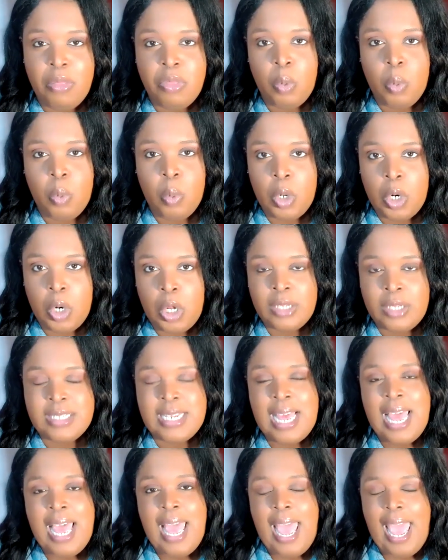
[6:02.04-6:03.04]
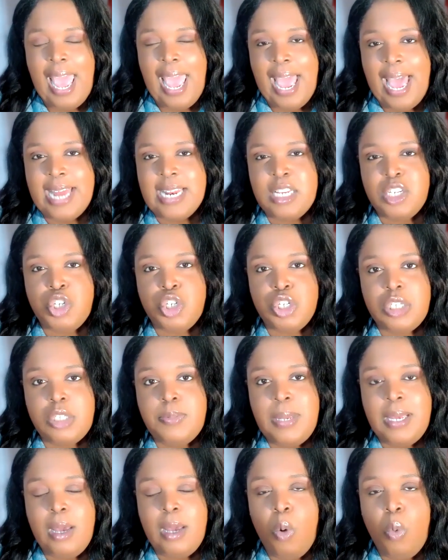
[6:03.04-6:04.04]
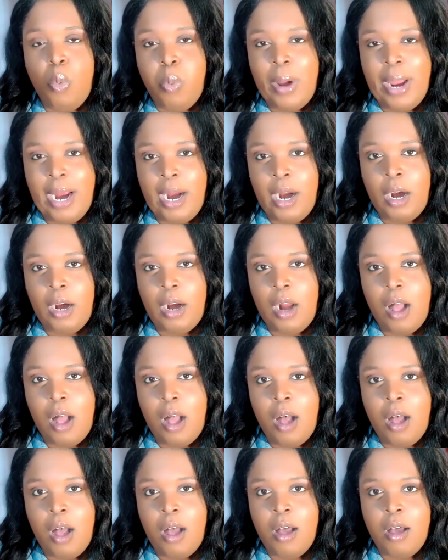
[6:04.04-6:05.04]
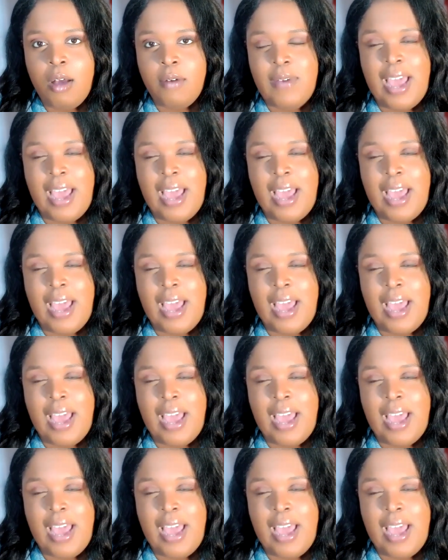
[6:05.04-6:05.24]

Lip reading: the world. And just being aware of,